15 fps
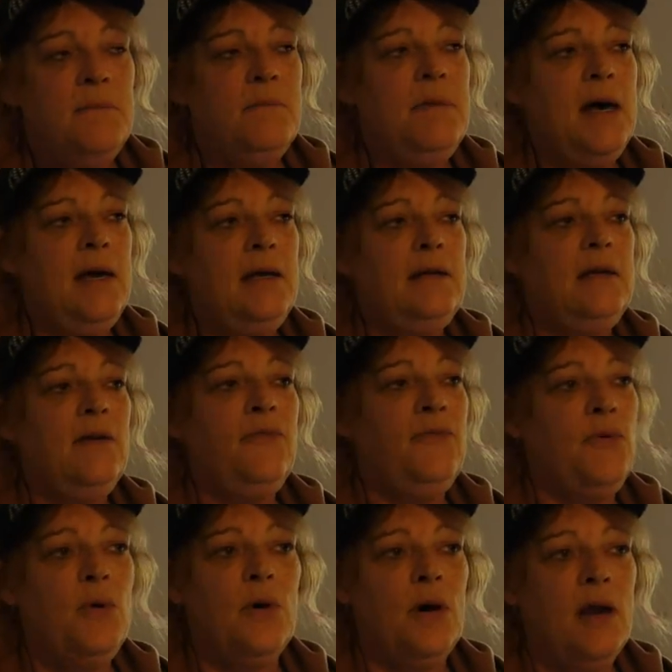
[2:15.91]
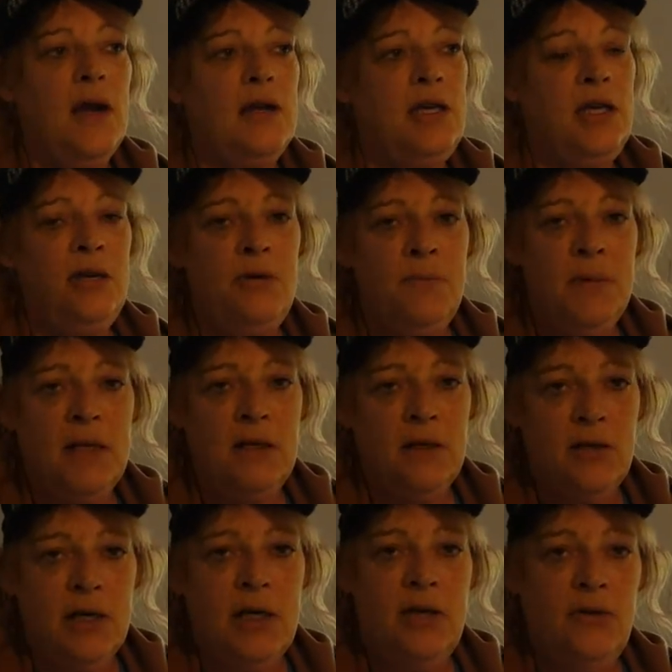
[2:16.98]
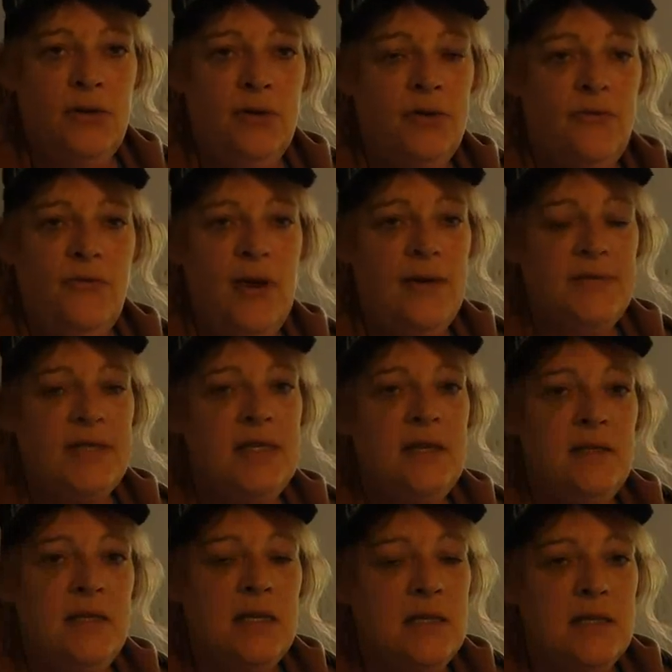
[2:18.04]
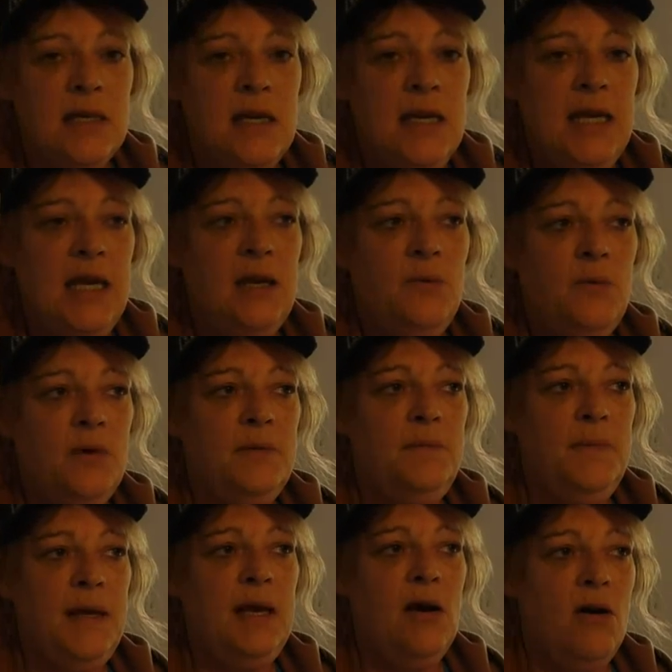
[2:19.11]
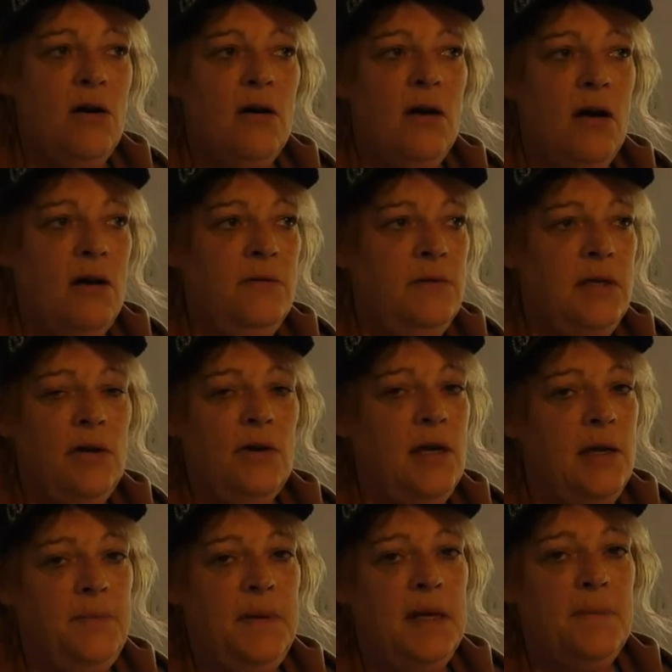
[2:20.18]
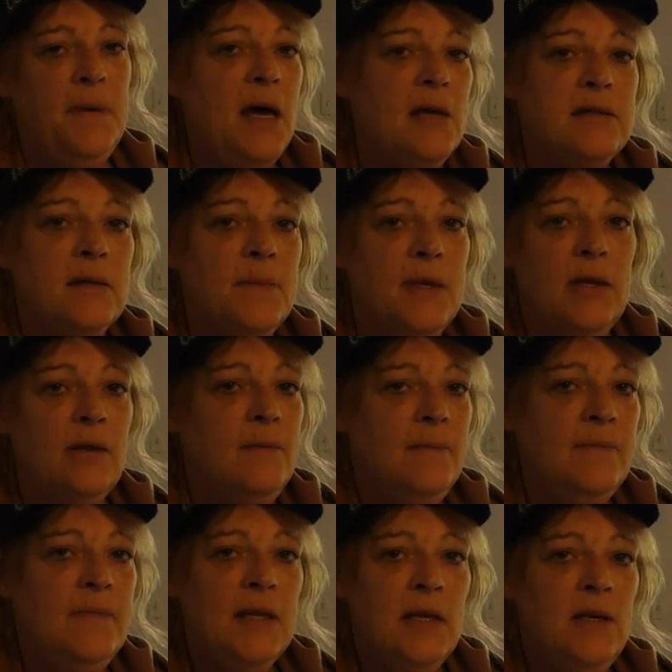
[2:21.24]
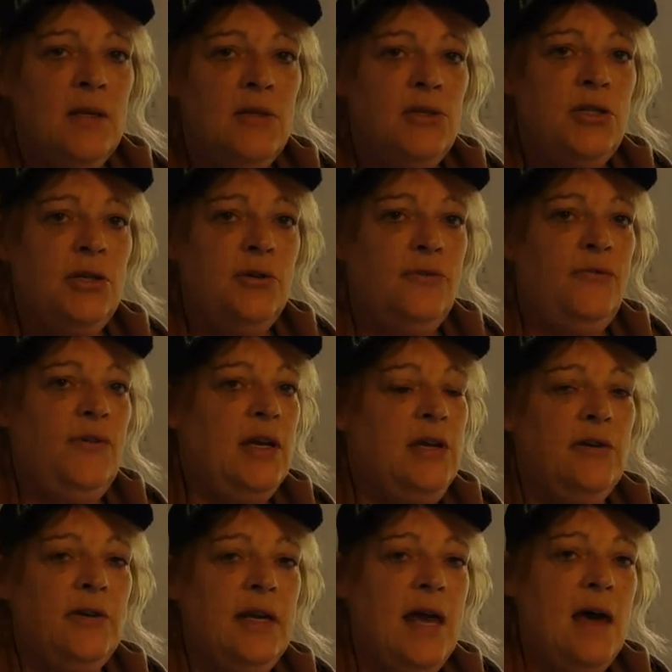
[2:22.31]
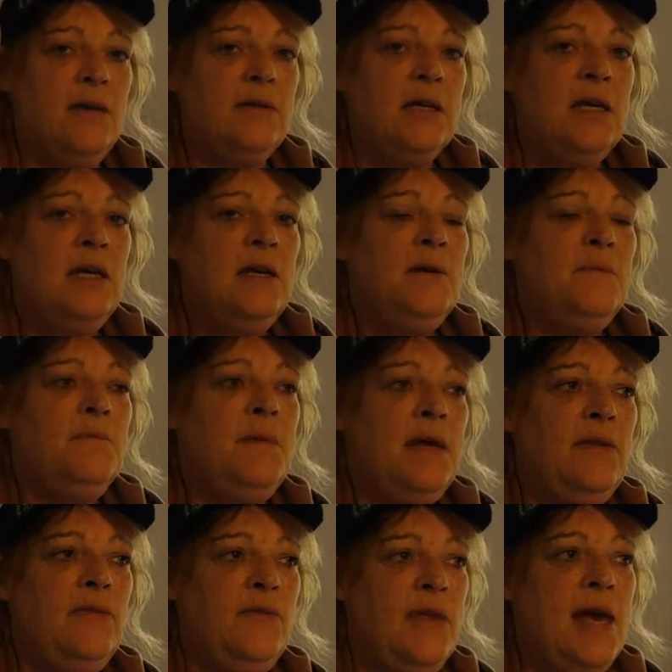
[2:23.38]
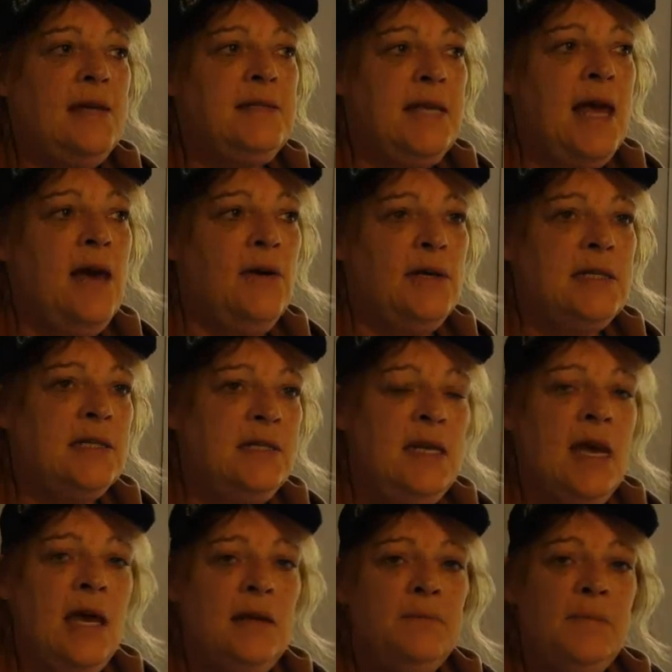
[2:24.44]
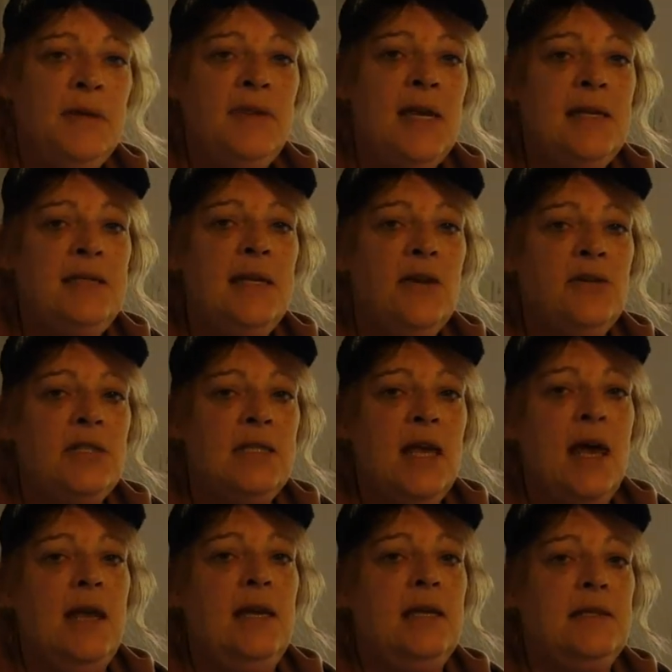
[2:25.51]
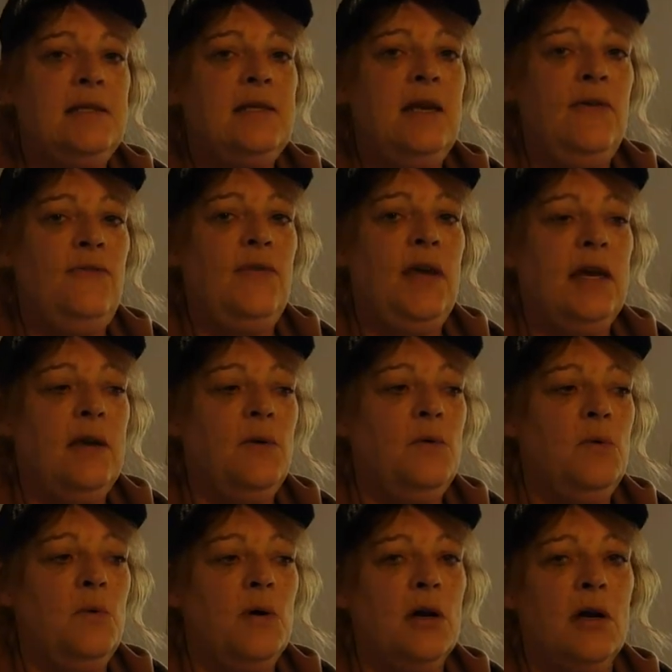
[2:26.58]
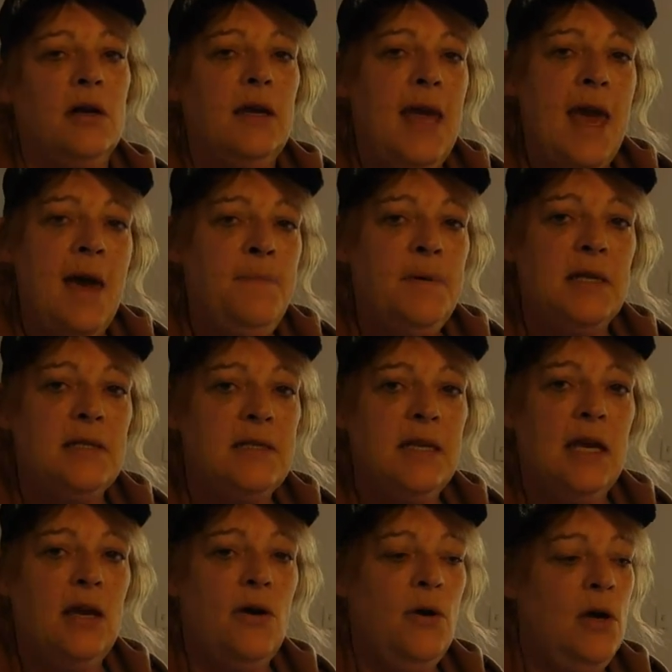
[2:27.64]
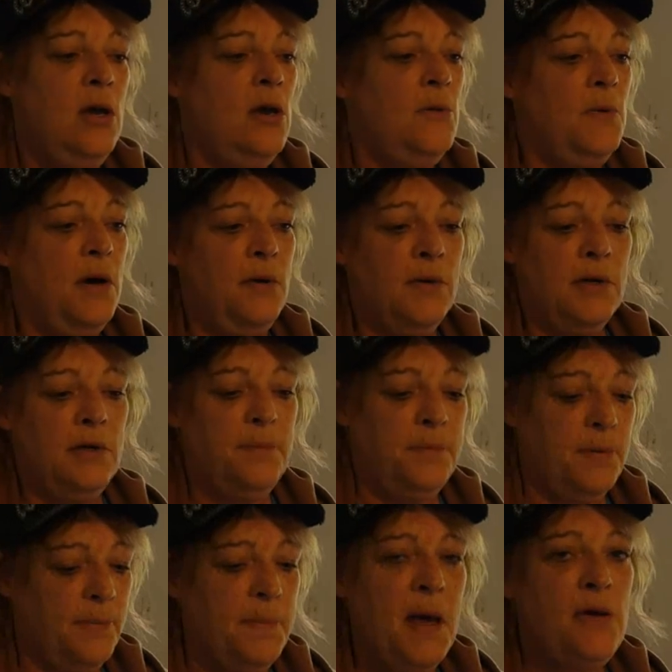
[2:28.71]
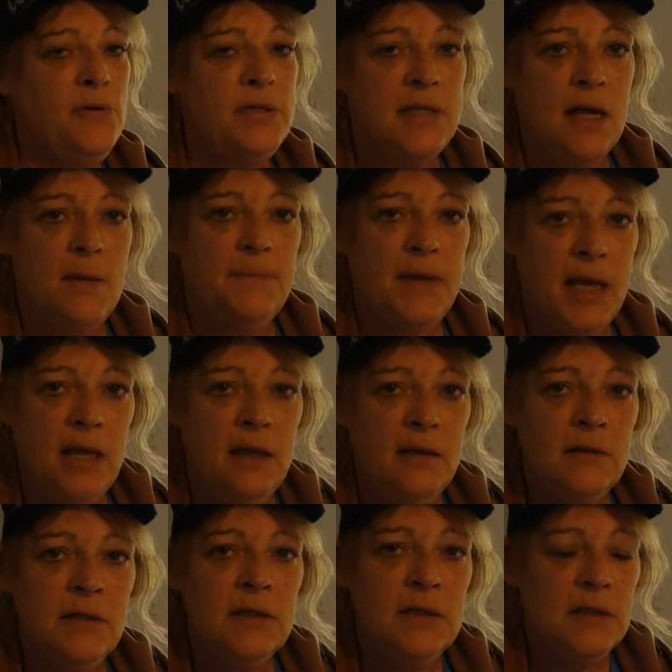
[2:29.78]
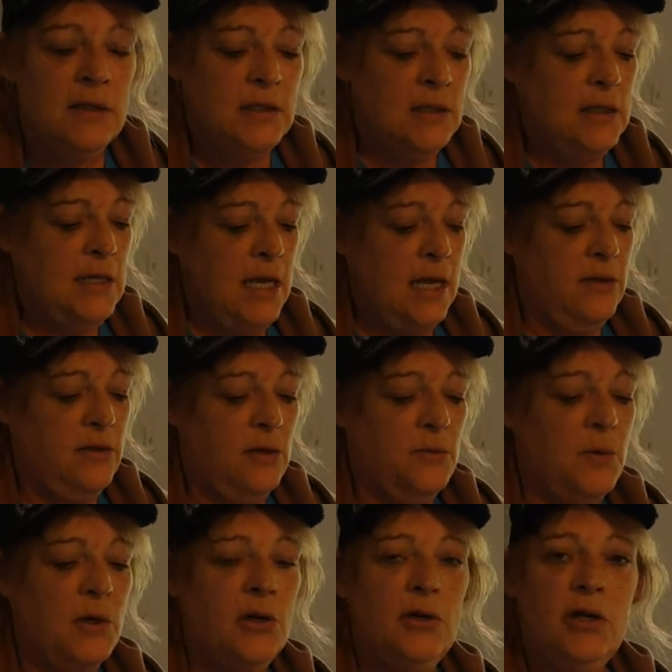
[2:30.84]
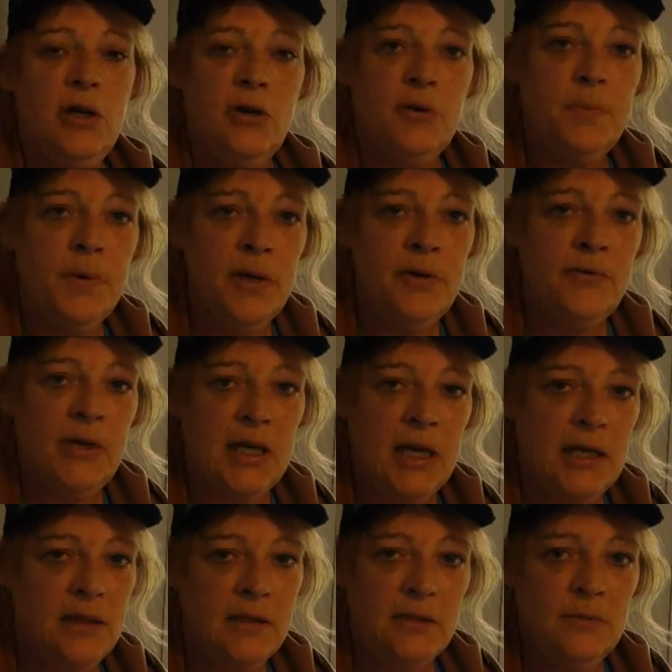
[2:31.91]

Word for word: But for a human looking through the five senses, it would be all, you know, it'd be impossible to figure it out. But that's how it's done. But that's how scientific work happens. They go, well, we're going to propose something, and then we're going to go to proving it.